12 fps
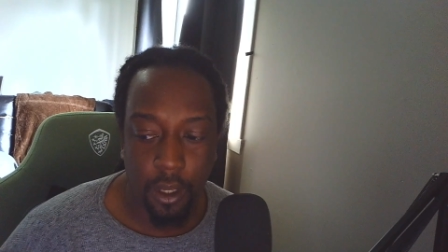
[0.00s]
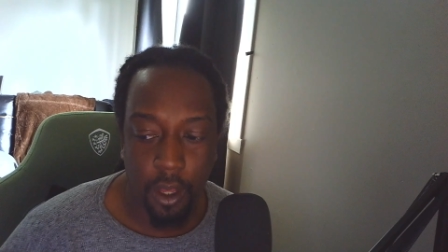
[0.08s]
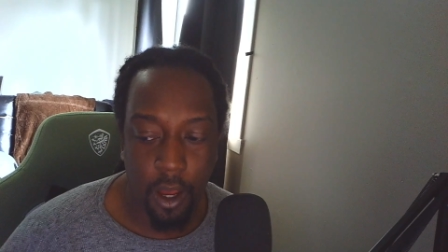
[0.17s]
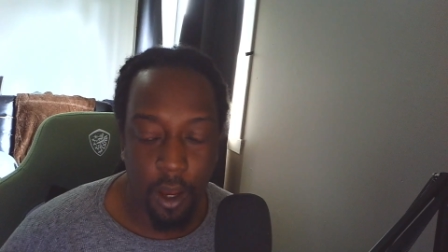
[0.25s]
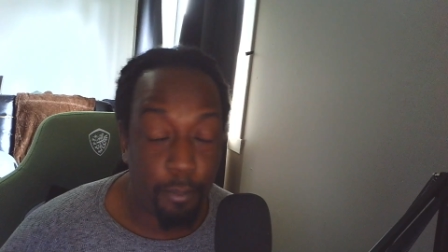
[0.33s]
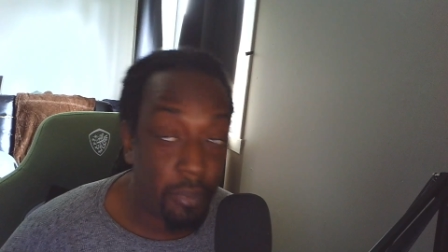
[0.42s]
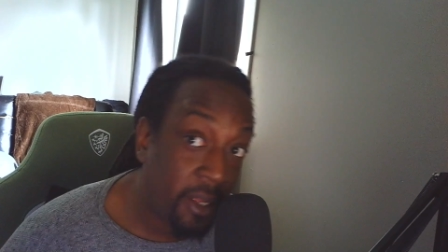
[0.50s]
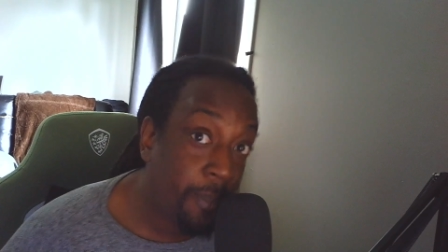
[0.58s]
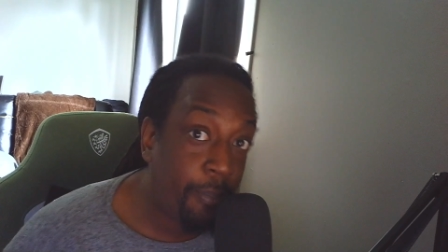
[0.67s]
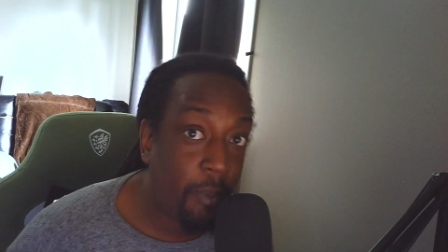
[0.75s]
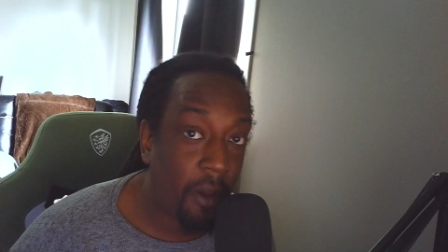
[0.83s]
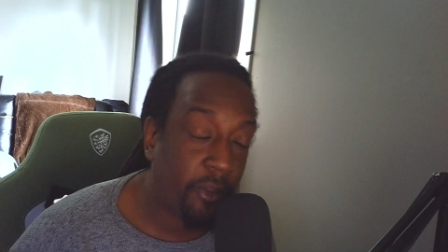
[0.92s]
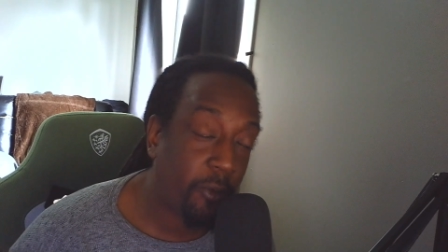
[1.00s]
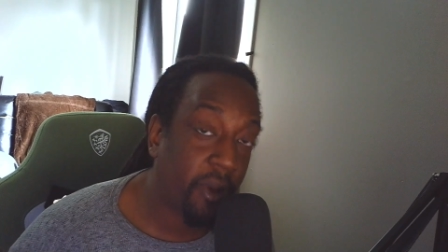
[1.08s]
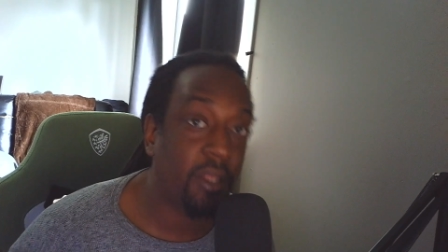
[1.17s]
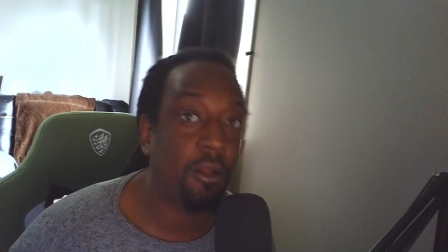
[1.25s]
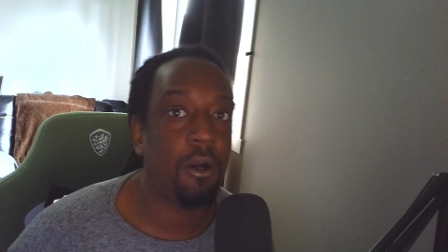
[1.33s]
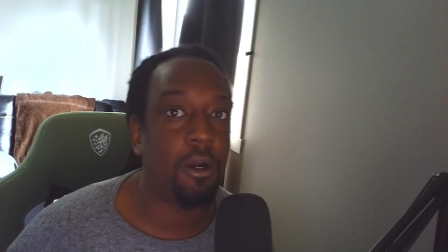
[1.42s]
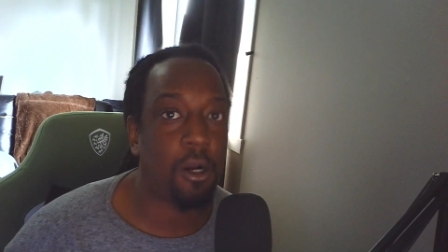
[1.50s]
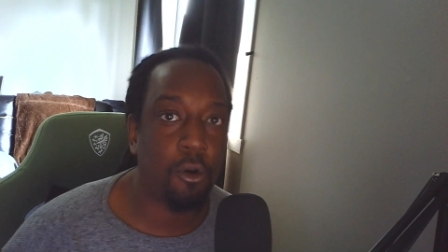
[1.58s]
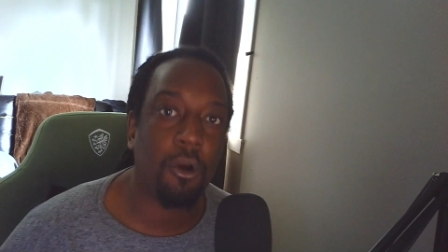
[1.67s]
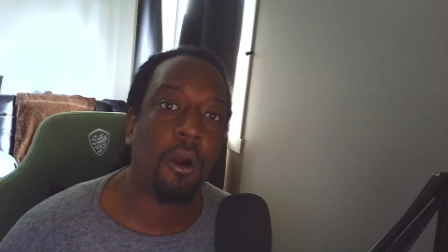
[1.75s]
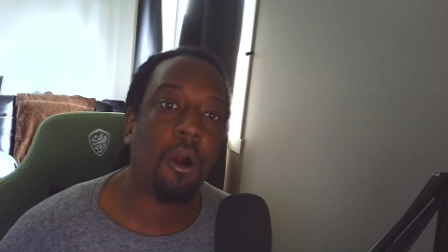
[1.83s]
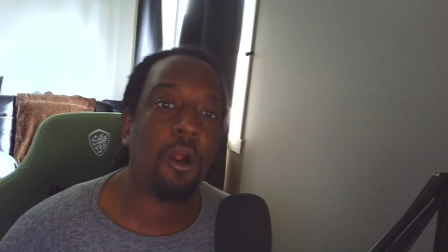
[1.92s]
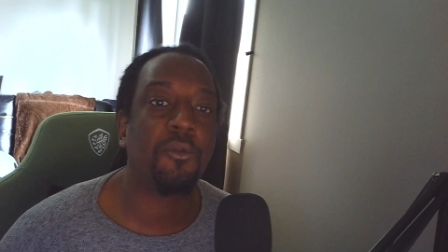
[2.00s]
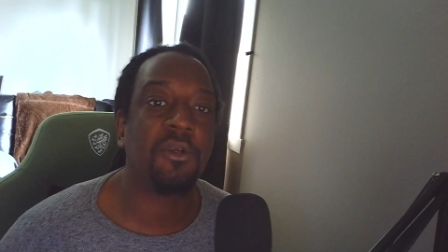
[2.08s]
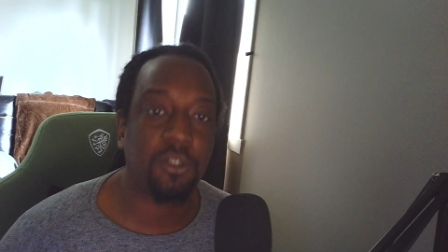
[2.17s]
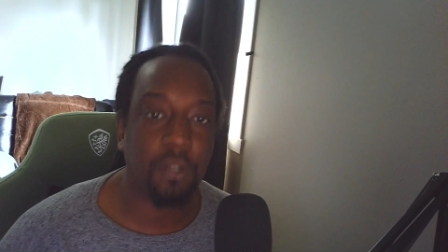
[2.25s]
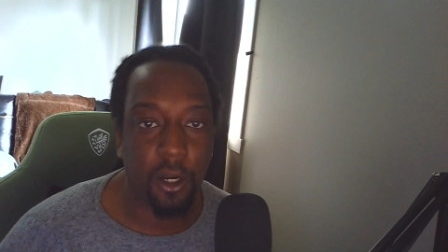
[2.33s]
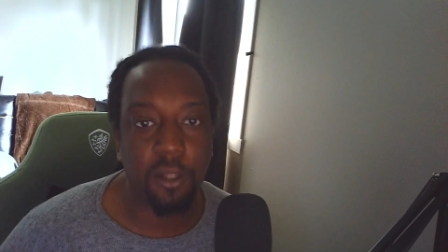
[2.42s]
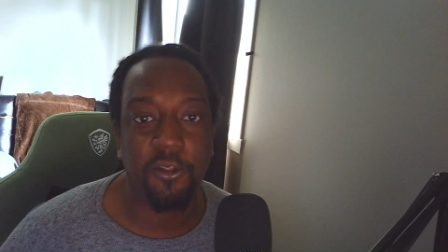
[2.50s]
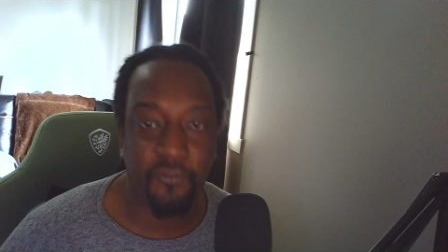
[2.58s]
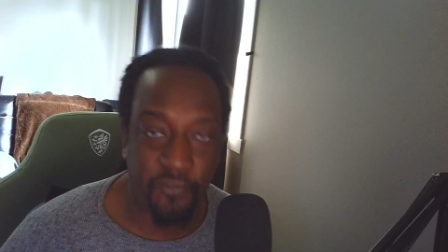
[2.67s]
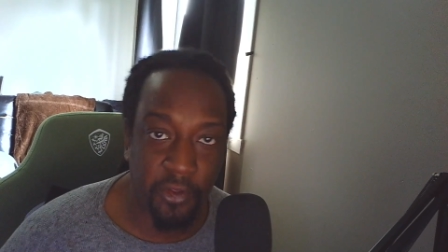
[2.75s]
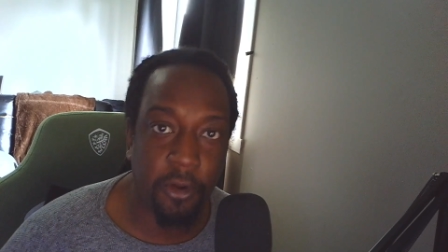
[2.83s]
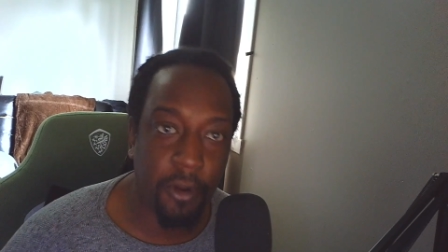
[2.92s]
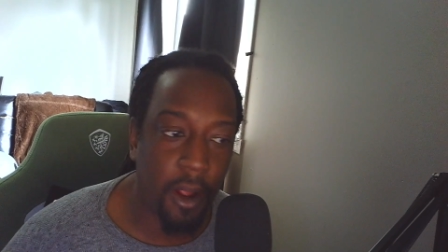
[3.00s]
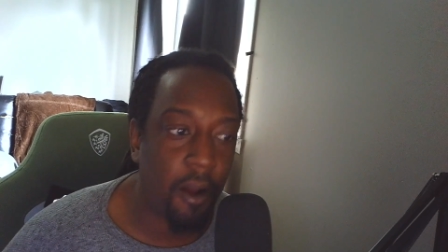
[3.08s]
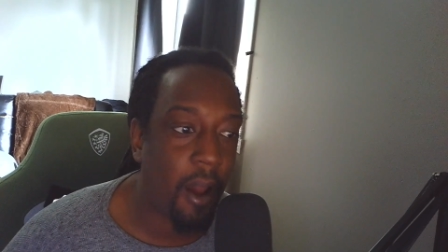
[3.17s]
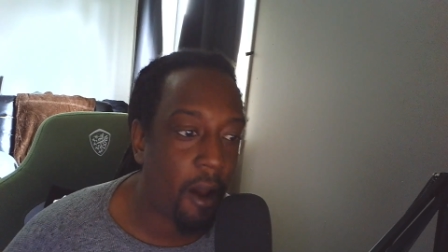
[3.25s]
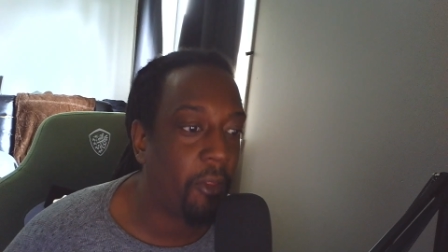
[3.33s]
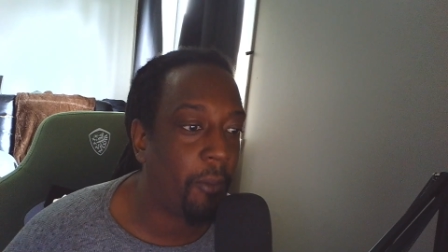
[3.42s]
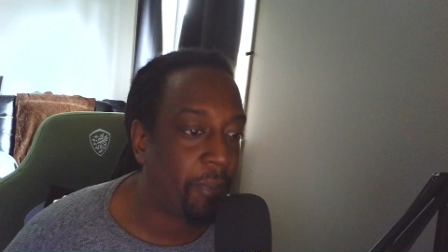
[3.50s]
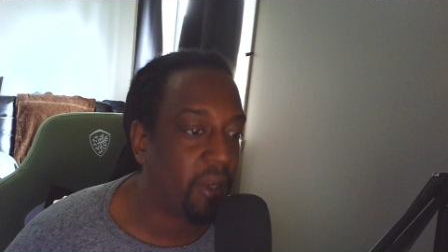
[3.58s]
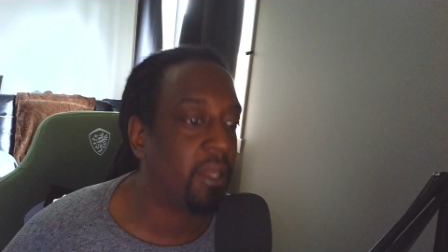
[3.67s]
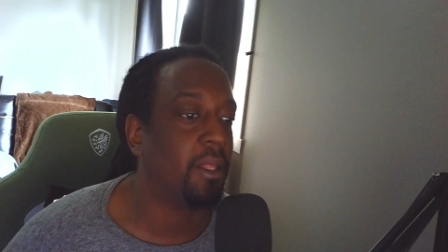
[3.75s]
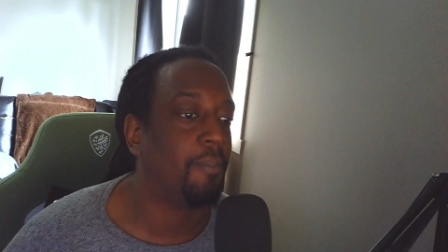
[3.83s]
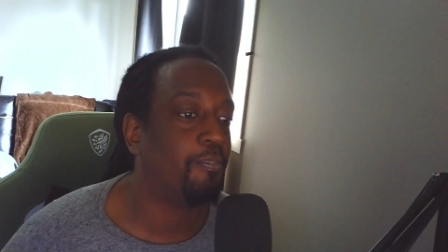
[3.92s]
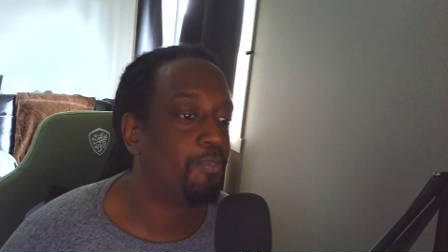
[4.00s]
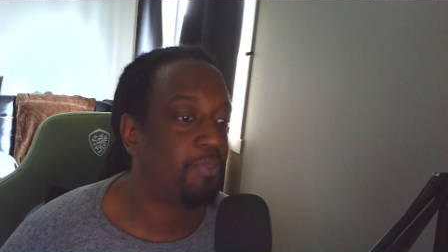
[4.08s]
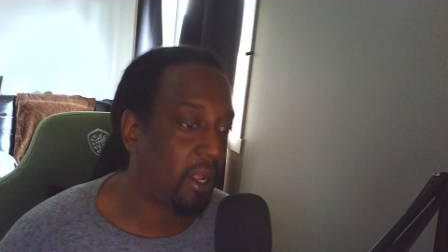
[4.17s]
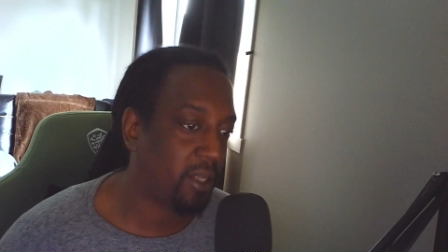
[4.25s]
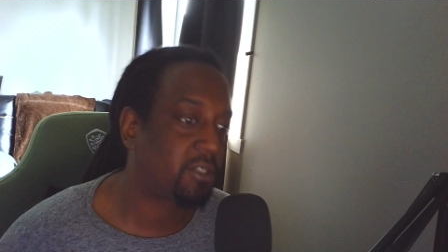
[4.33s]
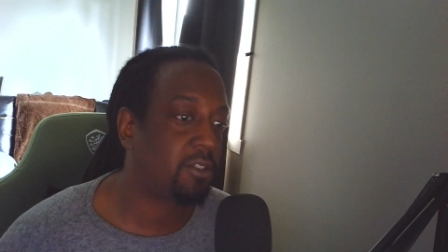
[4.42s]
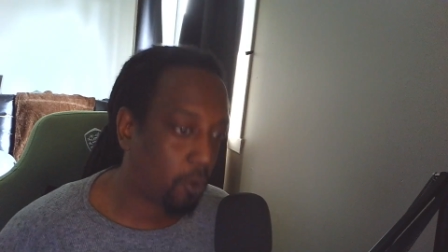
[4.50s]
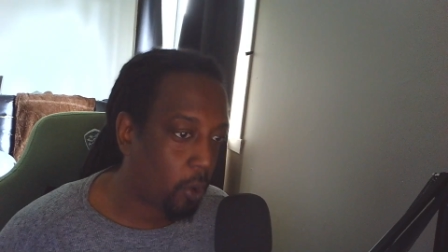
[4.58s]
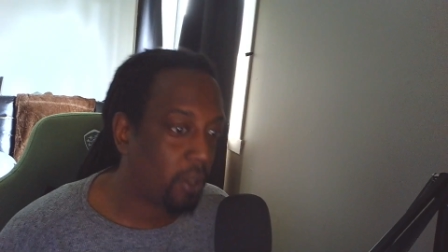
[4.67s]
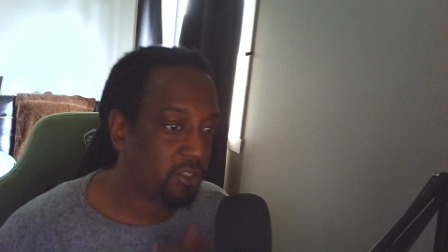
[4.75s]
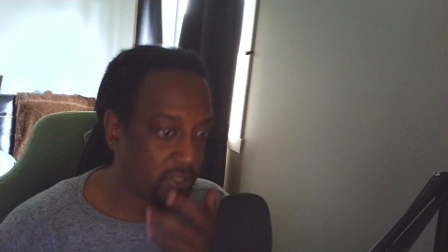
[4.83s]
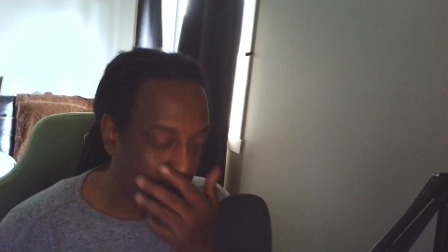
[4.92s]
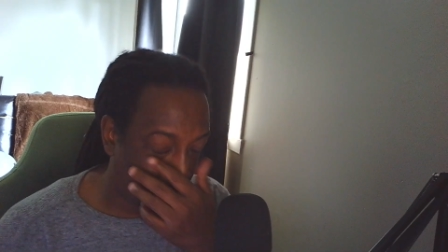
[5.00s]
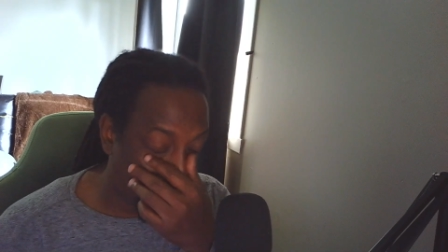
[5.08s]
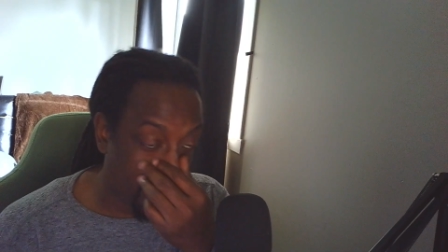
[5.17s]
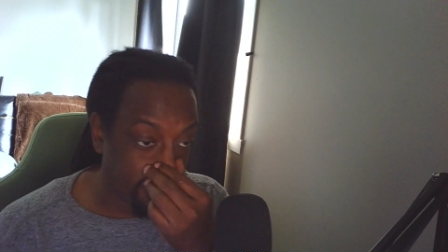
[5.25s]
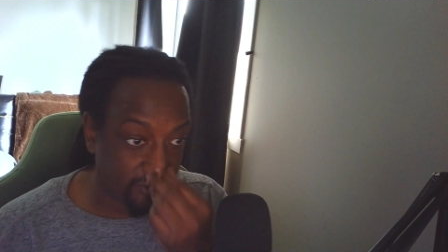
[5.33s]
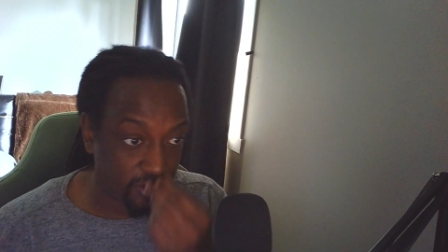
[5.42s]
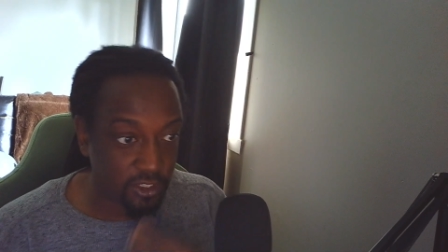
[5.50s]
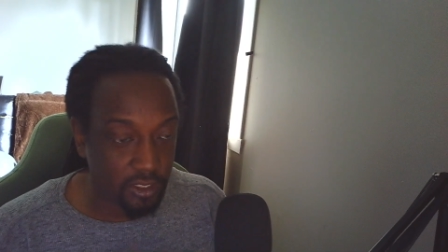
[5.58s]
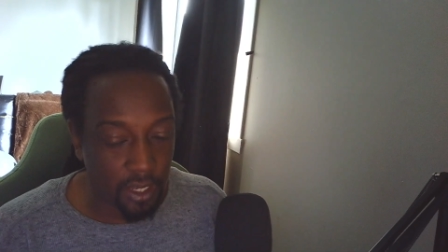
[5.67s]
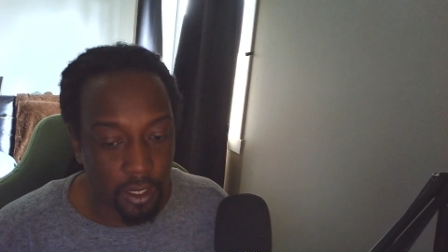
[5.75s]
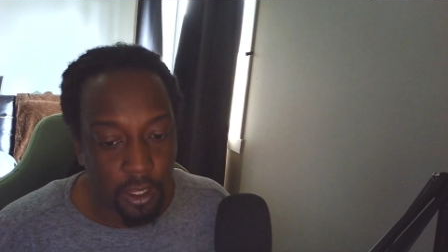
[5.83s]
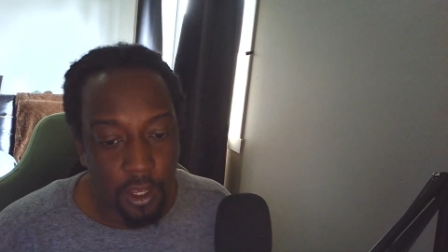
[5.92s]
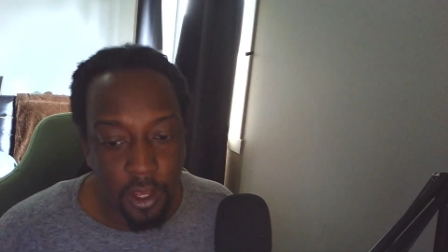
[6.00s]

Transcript: a blip on the radar, or are we starting to figure out how to play? That's the question at hand for today.